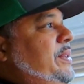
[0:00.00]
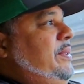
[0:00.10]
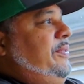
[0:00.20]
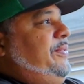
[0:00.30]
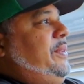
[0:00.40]

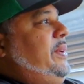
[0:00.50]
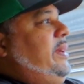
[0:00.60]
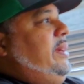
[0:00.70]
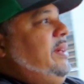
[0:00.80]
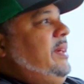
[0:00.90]
you
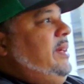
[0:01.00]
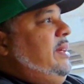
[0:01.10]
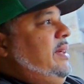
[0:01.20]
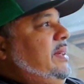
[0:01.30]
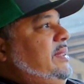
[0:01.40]
for
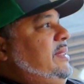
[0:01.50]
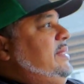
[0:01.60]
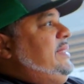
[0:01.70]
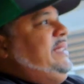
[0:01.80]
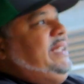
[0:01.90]

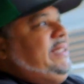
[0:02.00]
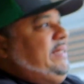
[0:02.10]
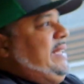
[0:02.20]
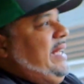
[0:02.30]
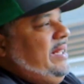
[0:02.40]

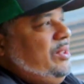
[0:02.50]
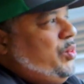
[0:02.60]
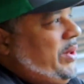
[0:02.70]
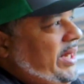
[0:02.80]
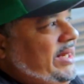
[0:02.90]
$6, $10,
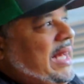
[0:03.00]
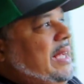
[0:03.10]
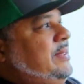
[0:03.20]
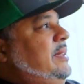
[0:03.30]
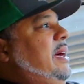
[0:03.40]

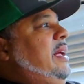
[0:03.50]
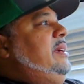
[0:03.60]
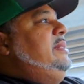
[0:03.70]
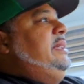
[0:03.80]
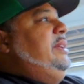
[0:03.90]

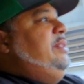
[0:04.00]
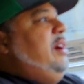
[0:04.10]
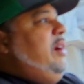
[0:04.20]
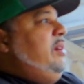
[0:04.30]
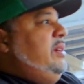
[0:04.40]
$20,000 and the
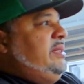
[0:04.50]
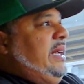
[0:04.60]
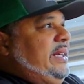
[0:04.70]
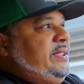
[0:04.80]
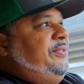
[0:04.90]
dog looks
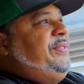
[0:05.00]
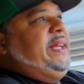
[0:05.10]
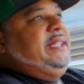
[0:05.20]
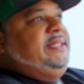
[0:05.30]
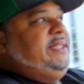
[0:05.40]
like it's a
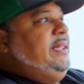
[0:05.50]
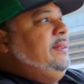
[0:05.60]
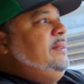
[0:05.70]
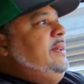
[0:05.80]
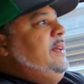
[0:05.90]
freaking seal,